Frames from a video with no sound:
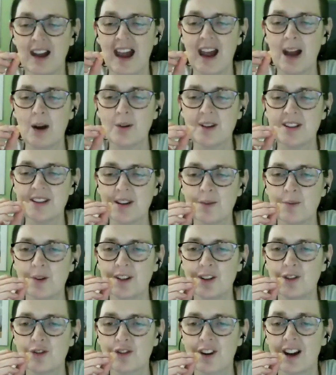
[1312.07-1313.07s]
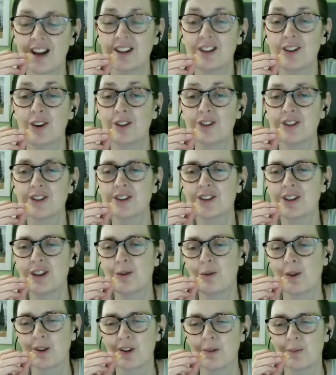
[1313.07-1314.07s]
How is it when you try not to
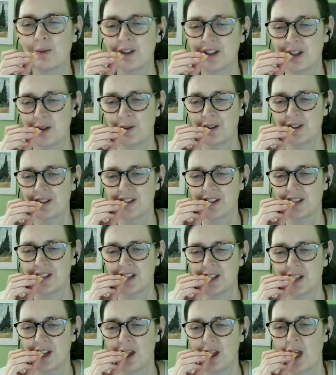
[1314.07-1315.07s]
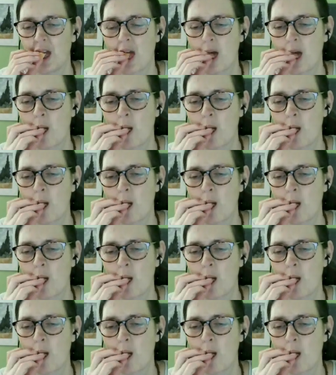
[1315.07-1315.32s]
do what your body wants it to do?